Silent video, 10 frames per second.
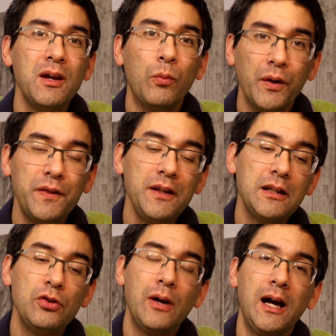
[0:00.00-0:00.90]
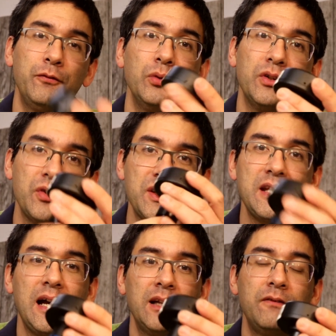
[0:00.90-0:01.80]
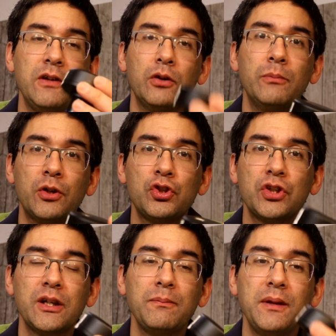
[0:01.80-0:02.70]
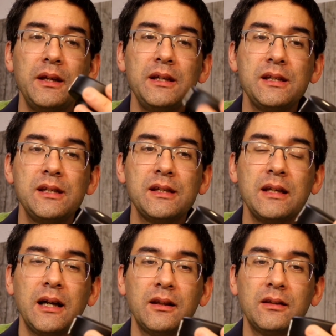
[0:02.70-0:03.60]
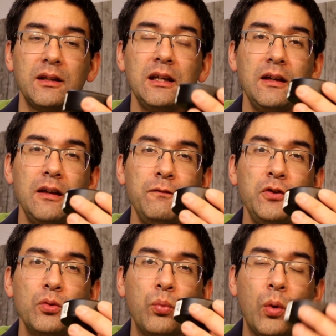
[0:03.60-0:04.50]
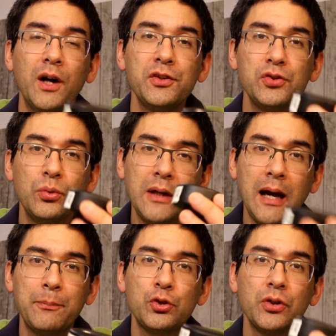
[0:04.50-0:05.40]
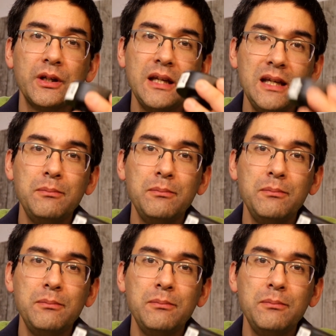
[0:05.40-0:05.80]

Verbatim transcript: One thing that you have to understand very much is that if you want to capture an